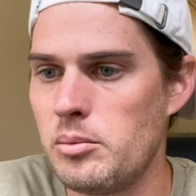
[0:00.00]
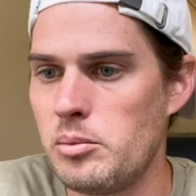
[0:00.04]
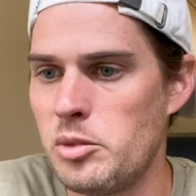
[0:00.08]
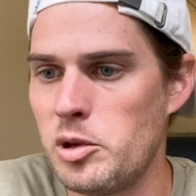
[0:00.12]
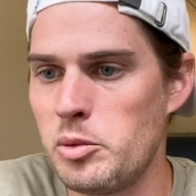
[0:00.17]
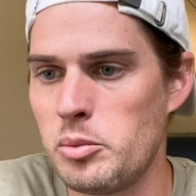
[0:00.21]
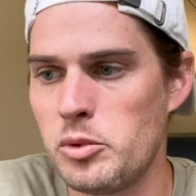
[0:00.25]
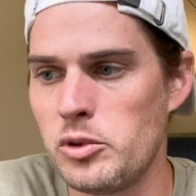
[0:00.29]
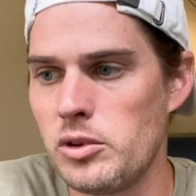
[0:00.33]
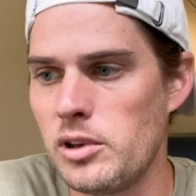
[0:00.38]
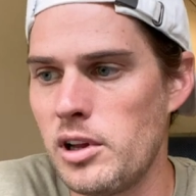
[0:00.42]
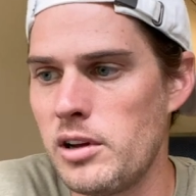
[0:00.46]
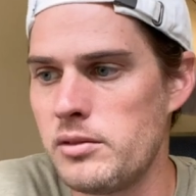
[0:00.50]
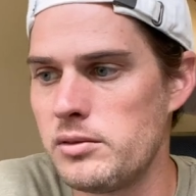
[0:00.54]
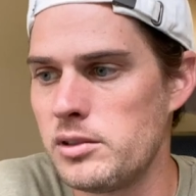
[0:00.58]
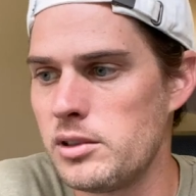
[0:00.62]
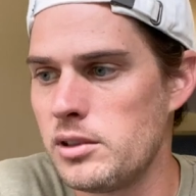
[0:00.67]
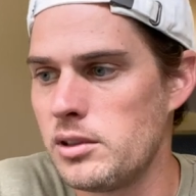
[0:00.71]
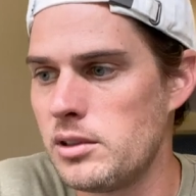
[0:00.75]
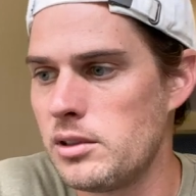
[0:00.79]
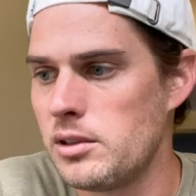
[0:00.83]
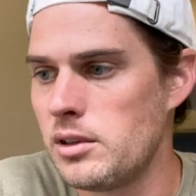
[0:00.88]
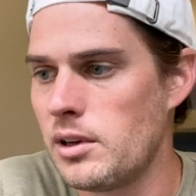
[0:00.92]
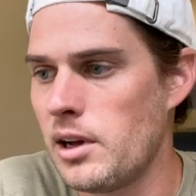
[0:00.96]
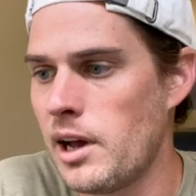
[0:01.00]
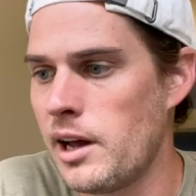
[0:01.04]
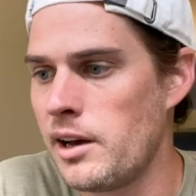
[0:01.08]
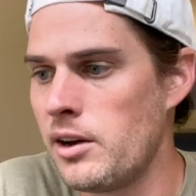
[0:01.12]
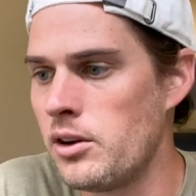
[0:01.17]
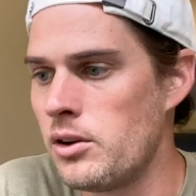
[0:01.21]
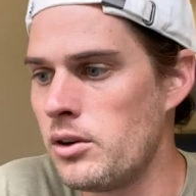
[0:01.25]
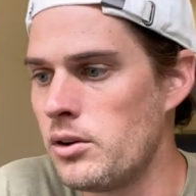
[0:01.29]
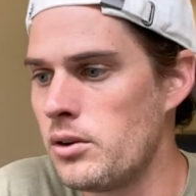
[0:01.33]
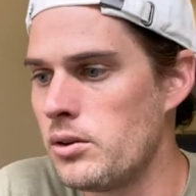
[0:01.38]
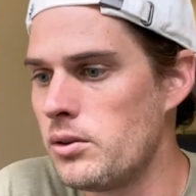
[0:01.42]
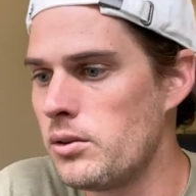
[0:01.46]
people love it. I
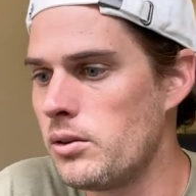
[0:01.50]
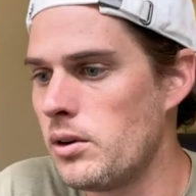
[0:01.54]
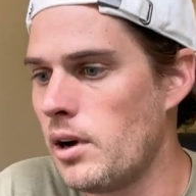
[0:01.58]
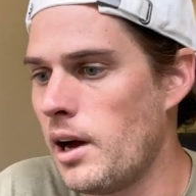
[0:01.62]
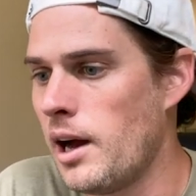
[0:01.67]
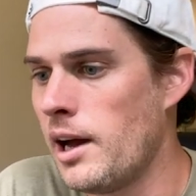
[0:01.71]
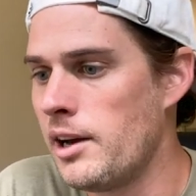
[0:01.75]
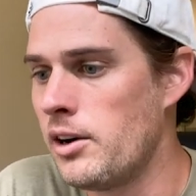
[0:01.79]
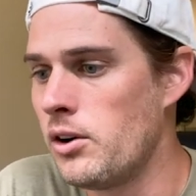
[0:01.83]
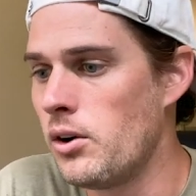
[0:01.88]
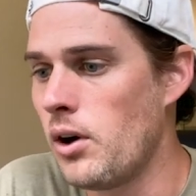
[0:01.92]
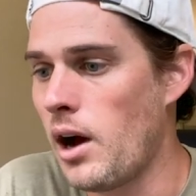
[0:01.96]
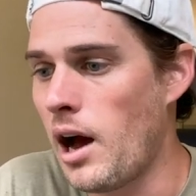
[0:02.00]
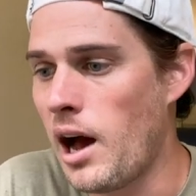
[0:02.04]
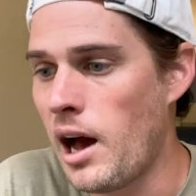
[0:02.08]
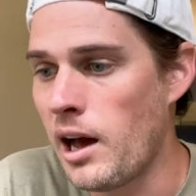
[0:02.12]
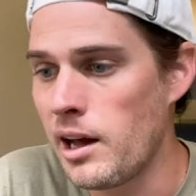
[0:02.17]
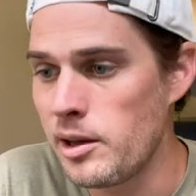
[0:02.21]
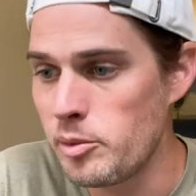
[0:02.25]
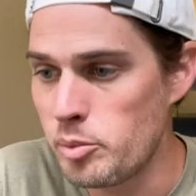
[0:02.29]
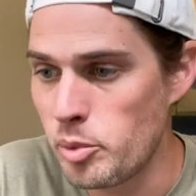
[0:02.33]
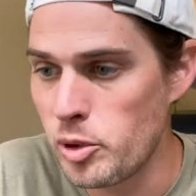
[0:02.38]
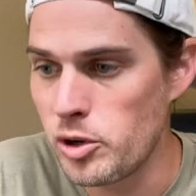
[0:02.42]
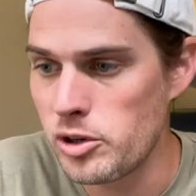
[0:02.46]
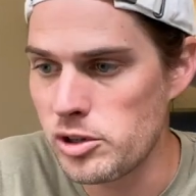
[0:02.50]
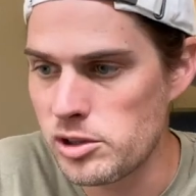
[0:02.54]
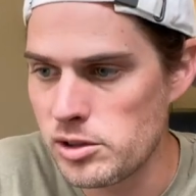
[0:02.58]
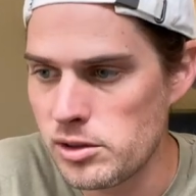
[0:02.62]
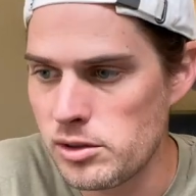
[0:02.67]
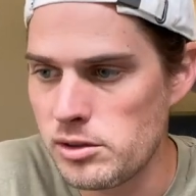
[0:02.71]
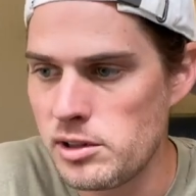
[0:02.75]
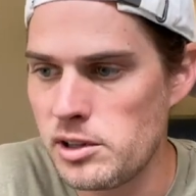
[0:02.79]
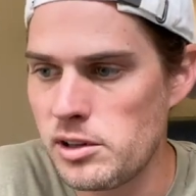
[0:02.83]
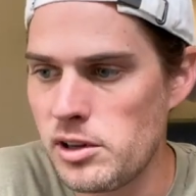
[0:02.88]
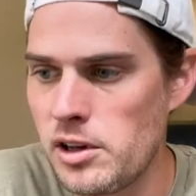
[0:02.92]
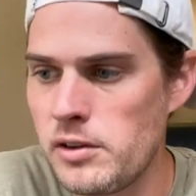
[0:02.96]
know I
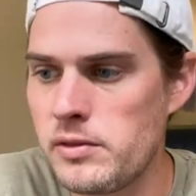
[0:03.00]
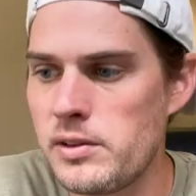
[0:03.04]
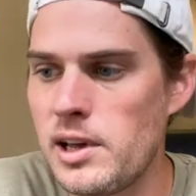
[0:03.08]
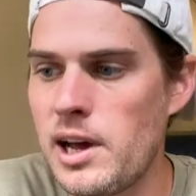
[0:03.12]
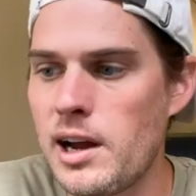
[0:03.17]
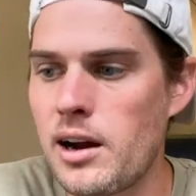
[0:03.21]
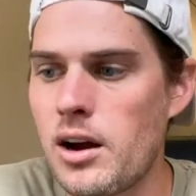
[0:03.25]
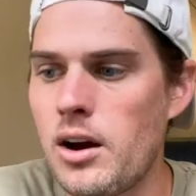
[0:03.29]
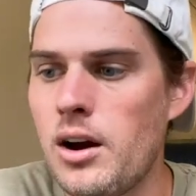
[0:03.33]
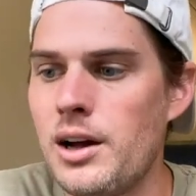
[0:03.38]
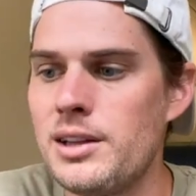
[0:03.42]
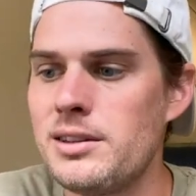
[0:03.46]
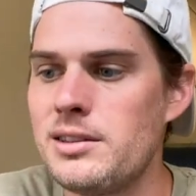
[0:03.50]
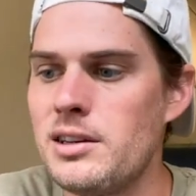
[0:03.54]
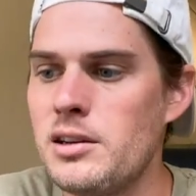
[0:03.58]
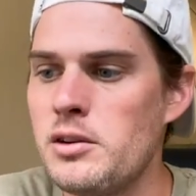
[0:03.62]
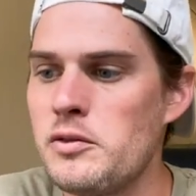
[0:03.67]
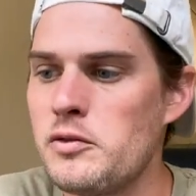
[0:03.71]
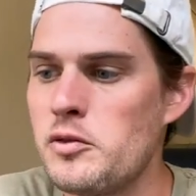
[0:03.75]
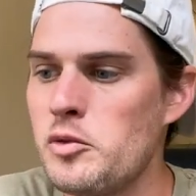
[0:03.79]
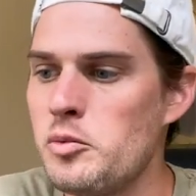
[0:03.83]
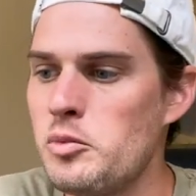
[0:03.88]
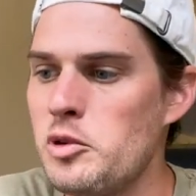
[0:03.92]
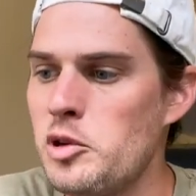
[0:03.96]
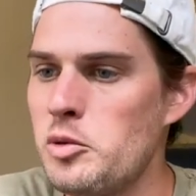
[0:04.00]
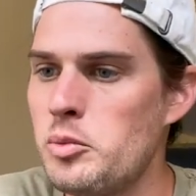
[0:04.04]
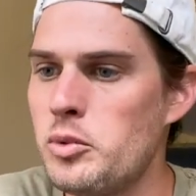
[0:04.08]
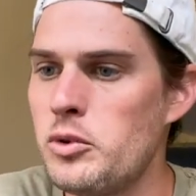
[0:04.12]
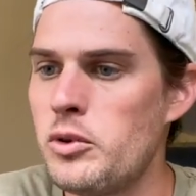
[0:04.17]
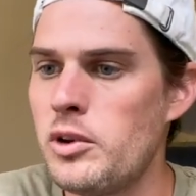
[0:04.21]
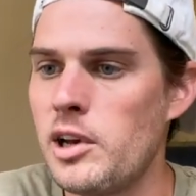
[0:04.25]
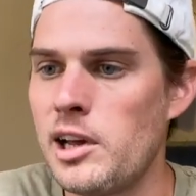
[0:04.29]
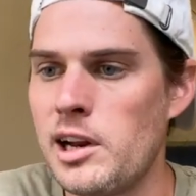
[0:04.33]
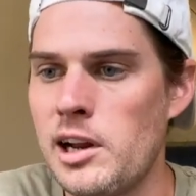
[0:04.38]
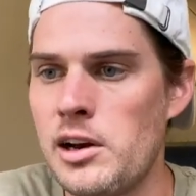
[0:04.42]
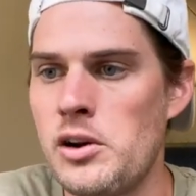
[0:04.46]
personally love that content from
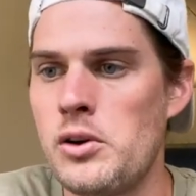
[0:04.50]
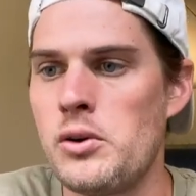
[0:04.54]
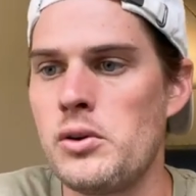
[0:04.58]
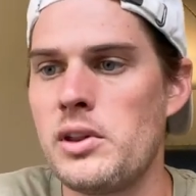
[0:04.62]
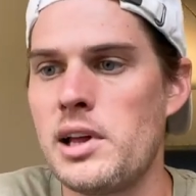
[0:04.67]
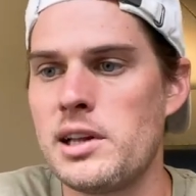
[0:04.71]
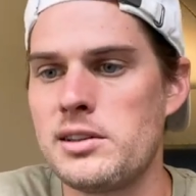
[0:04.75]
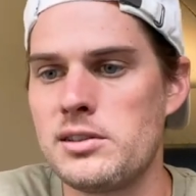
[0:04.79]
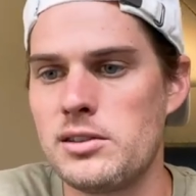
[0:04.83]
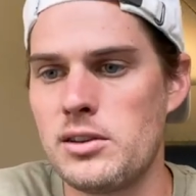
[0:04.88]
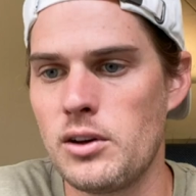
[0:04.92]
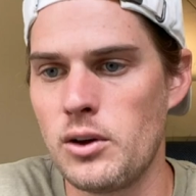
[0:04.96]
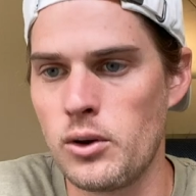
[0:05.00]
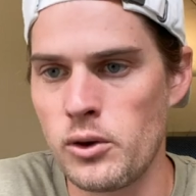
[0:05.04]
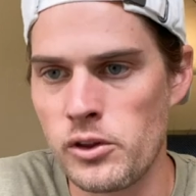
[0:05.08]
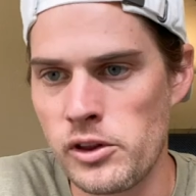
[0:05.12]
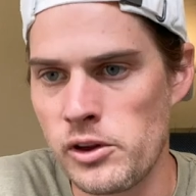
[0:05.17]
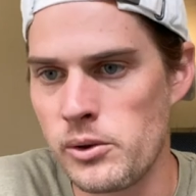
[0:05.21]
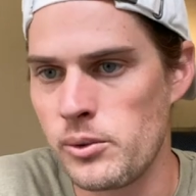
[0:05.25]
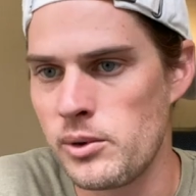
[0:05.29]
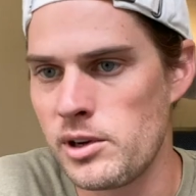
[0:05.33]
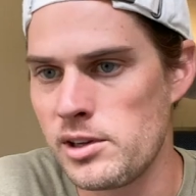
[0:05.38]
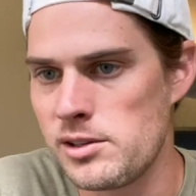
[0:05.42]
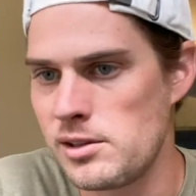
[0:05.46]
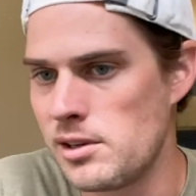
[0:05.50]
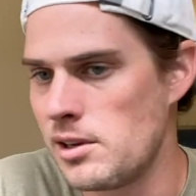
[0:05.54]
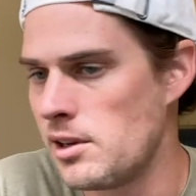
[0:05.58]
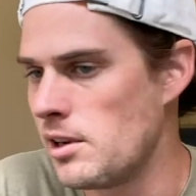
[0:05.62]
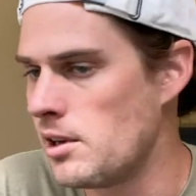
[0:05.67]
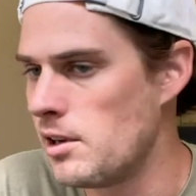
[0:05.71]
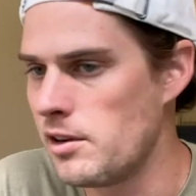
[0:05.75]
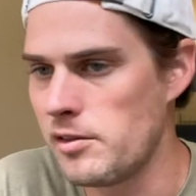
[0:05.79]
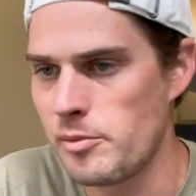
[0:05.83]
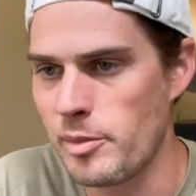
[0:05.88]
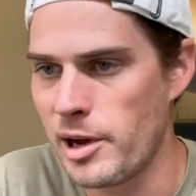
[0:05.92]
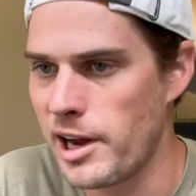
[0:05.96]
people, and I know that's the only reason
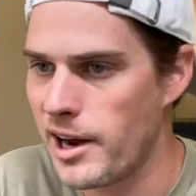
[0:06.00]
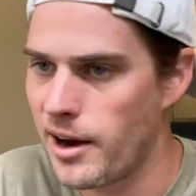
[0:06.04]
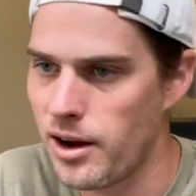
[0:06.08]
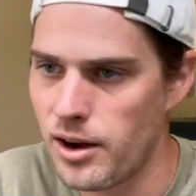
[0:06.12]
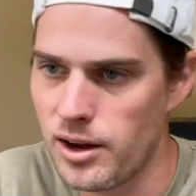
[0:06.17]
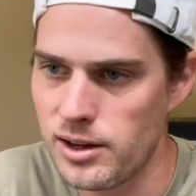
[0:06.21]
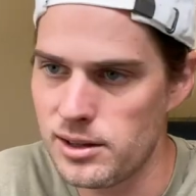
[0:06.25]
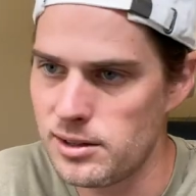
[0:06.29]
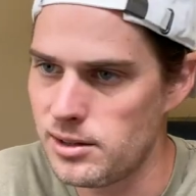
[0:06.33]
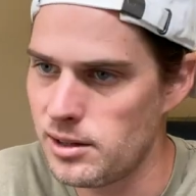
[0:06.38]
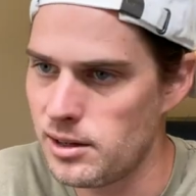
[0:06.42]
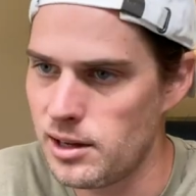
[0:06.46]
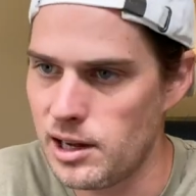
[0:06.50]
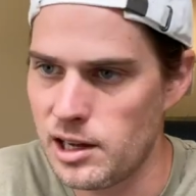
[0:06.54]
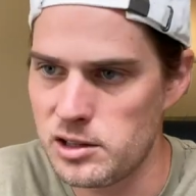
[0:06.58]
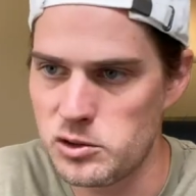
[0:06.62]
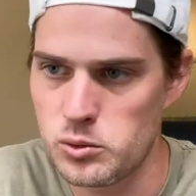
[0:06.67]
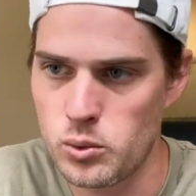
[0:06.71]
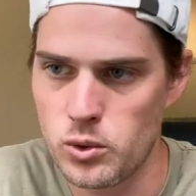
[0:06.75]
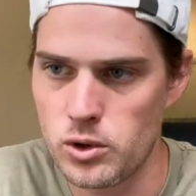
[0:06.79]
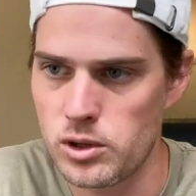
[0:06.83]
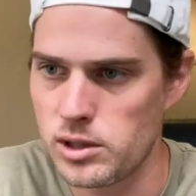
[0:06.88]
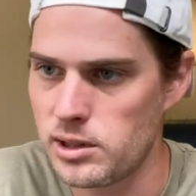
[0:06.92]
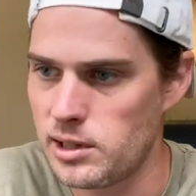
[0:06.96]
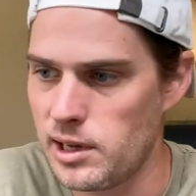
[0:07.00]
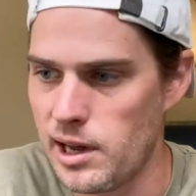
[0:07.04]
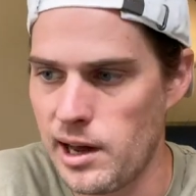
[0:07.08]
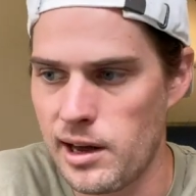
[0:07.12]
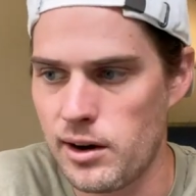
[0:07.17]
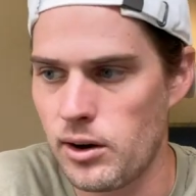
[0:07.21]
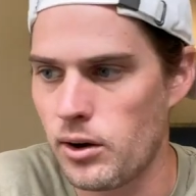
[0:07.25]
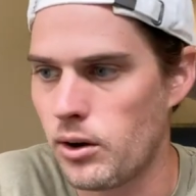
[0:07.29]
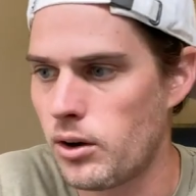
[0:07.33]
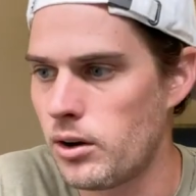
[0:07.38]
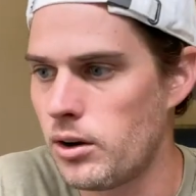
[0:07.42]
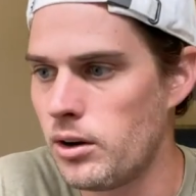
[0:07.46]
any of my content has worked
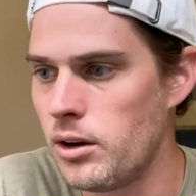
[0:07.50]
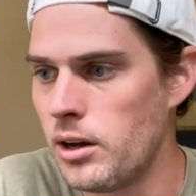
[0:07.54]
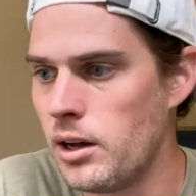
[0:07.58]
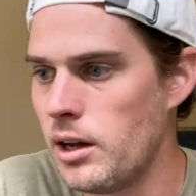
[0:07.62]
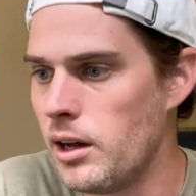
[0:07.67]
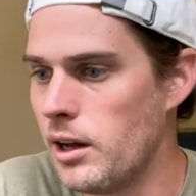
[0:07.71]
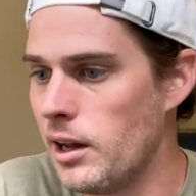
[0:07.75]
at all.